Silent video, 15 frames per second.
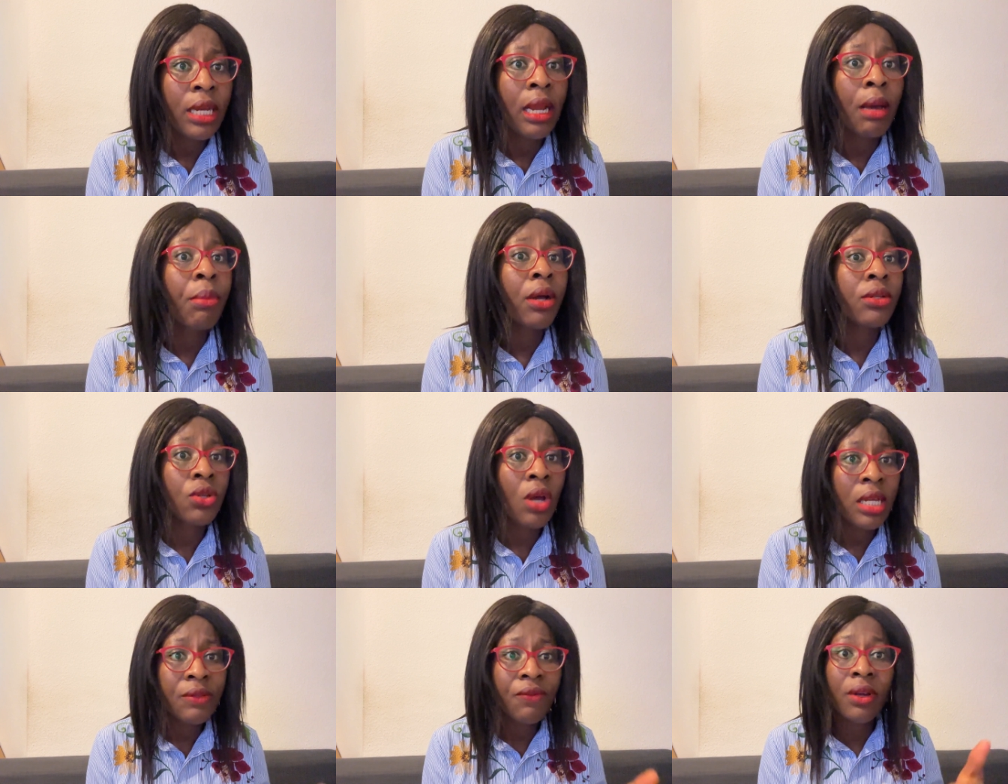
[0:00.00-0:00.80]
about,
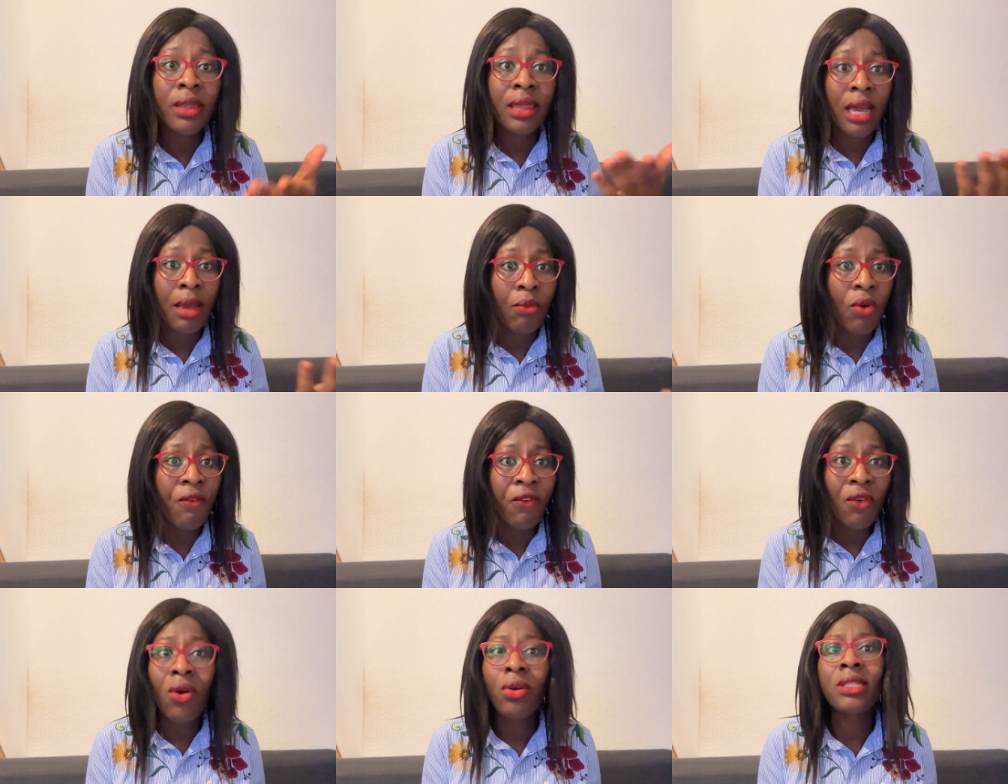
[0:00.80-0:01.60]
as for them,
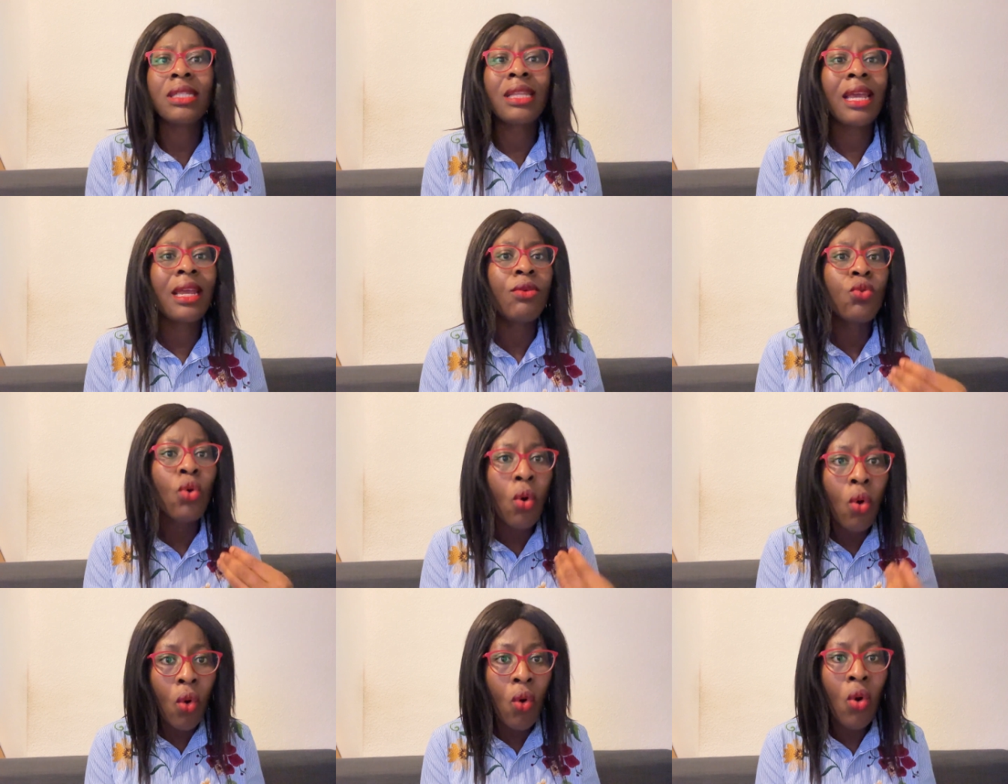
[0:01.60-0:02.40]
of course, they
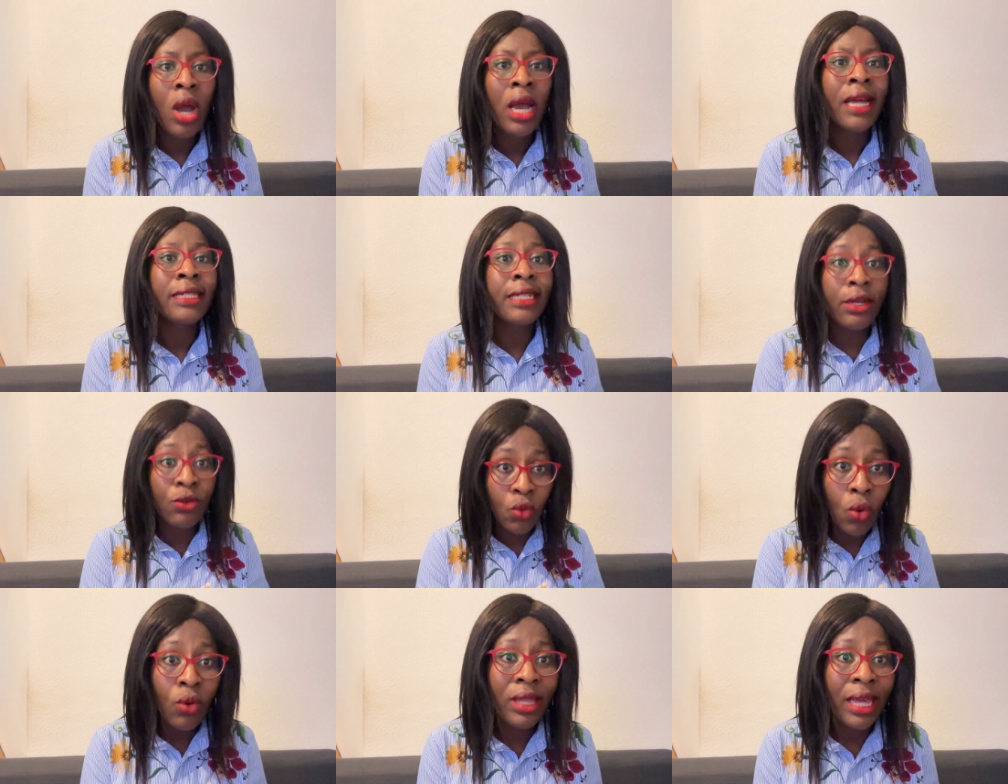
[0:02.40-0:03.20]
know
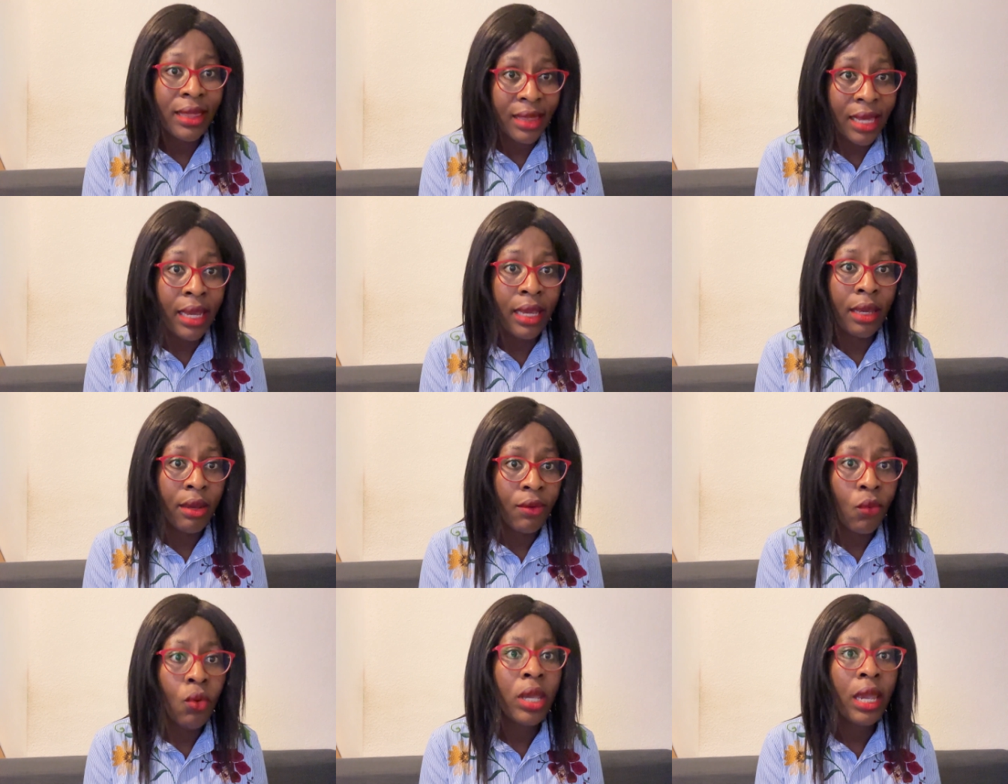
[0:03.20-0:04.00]
the
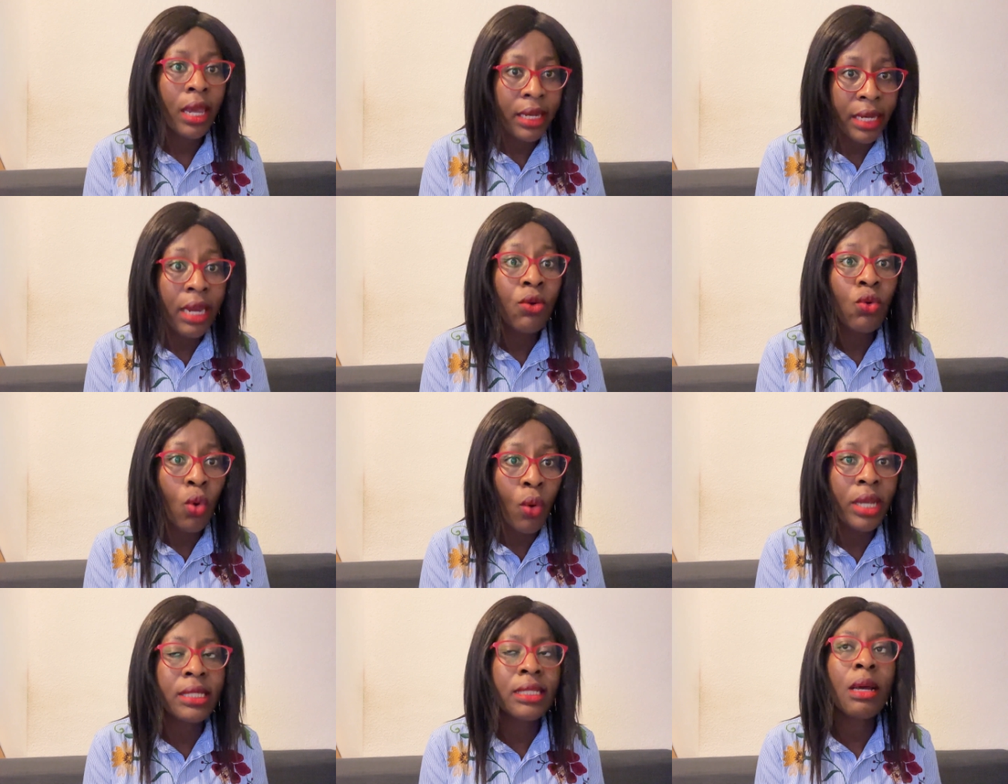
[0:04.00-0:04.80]
thing. Okay, they
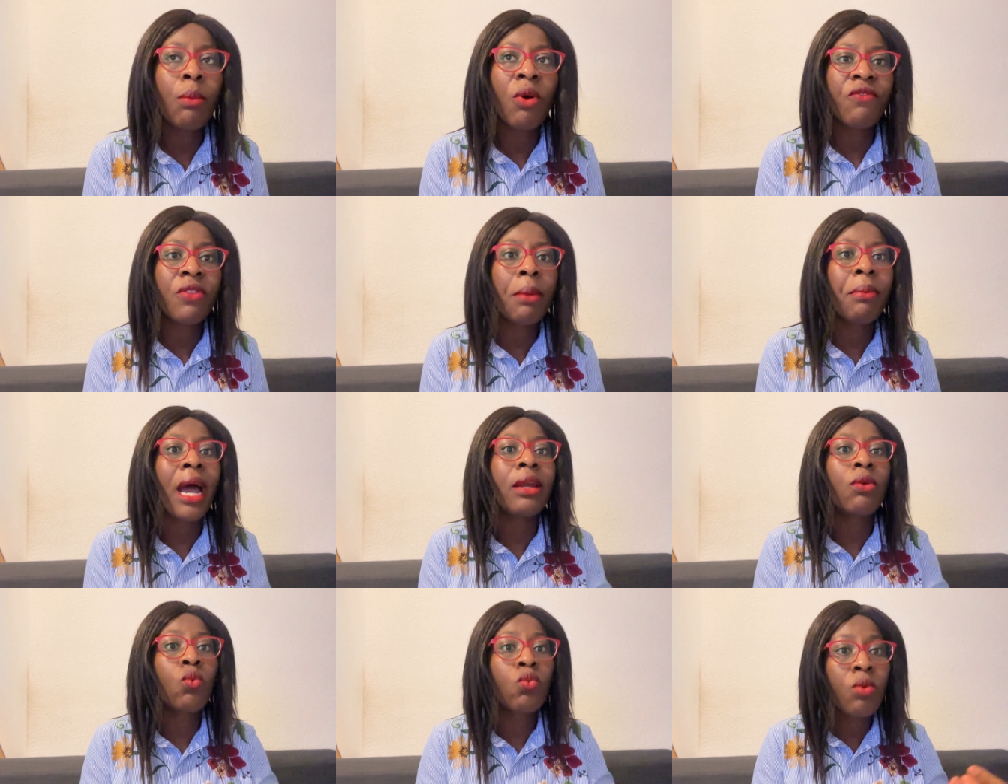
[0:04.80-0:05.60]
know it. Some of them
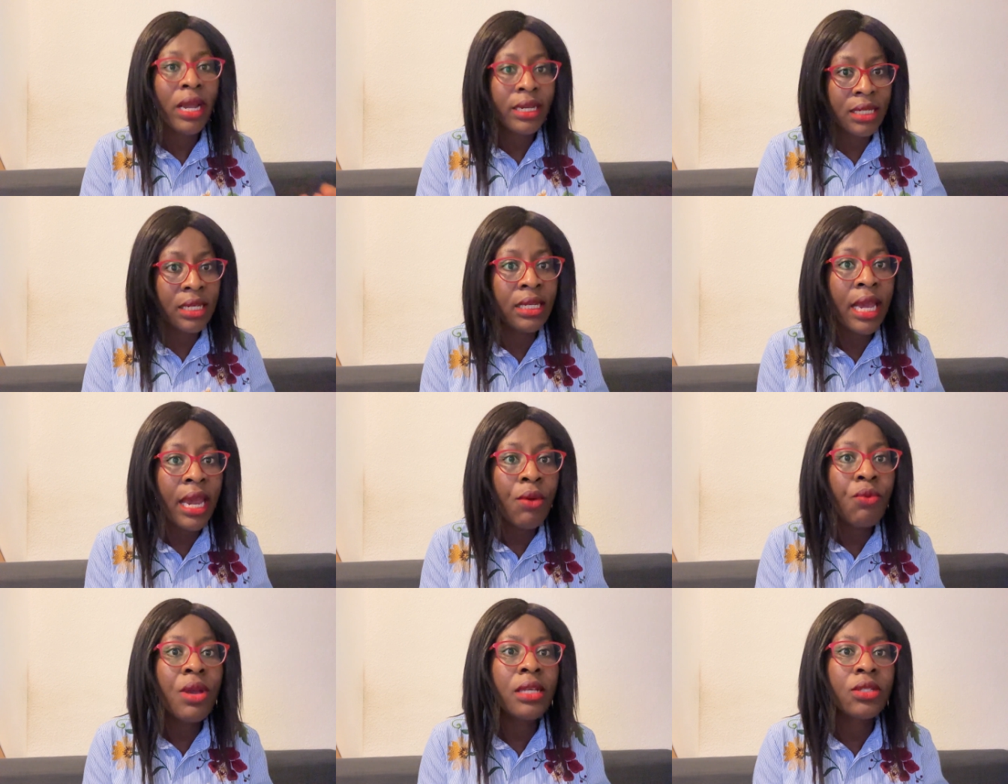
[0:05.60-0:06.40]
had worked in
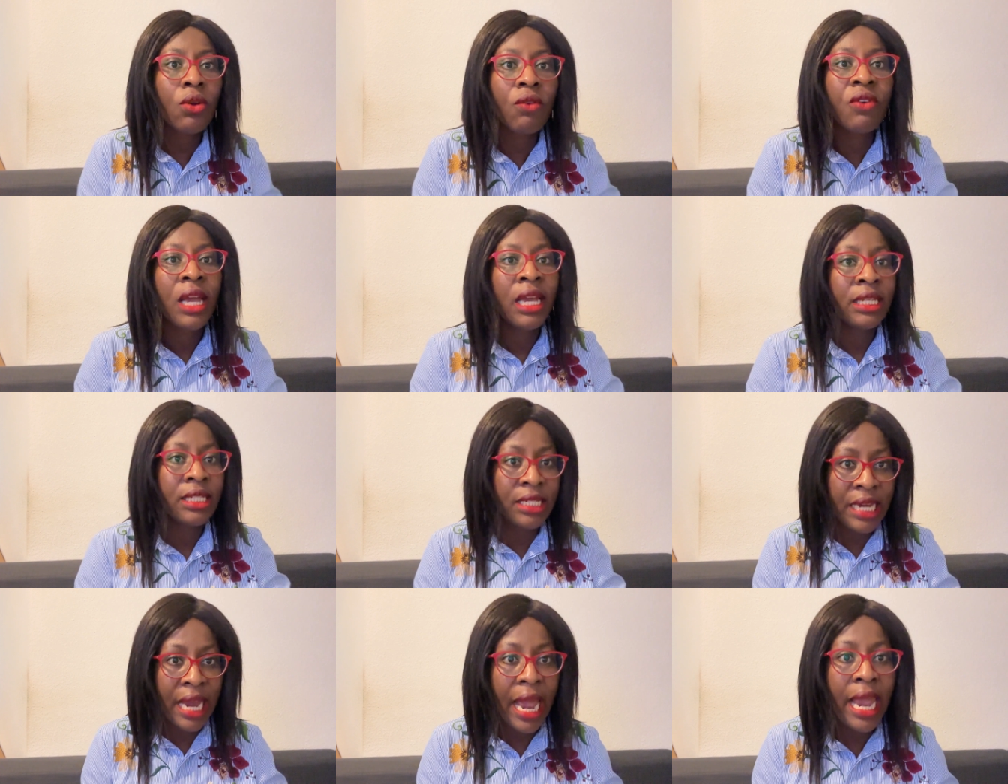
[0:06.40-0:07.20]
areas of
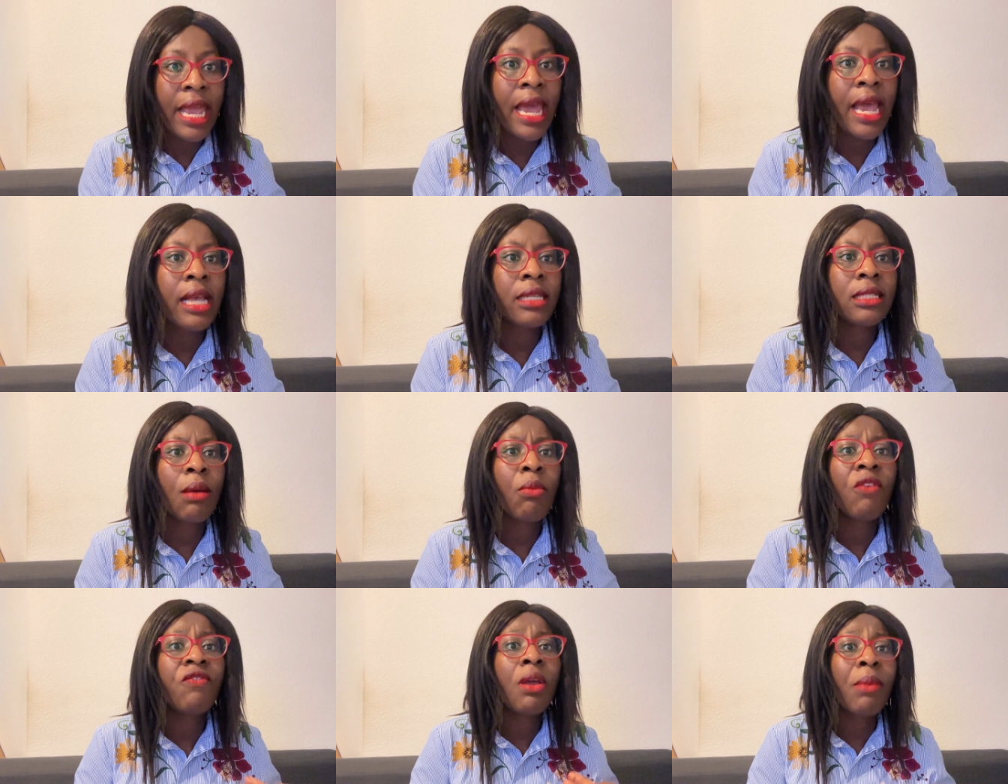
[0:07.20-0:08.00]
GIS.
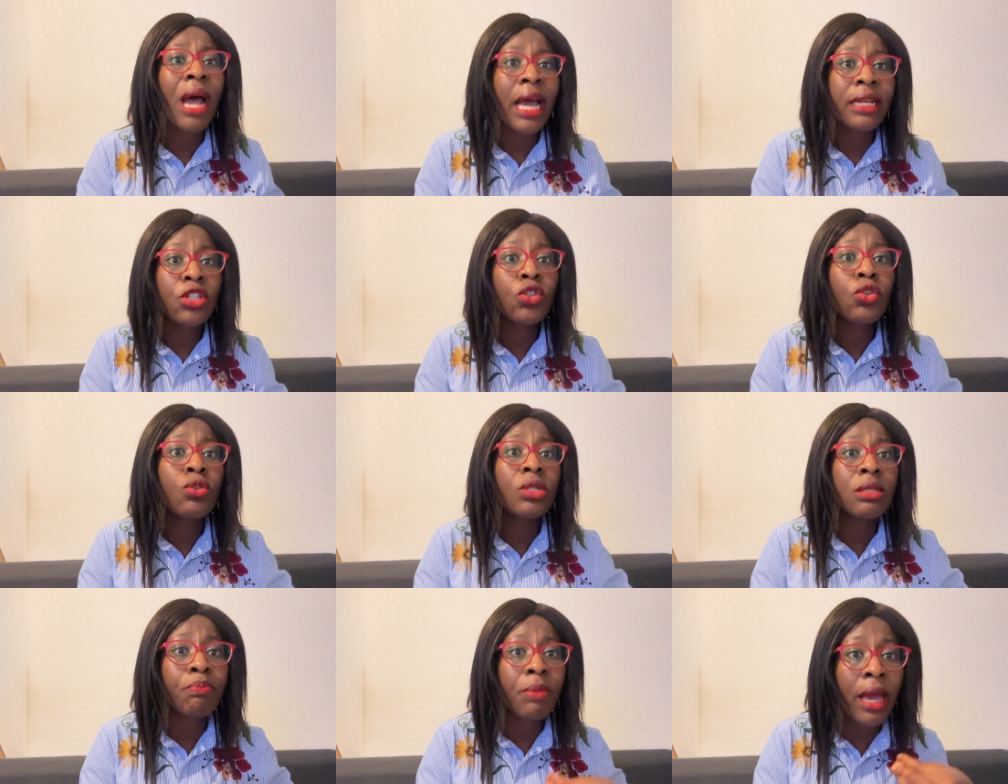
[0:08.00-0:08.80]
Some of them had used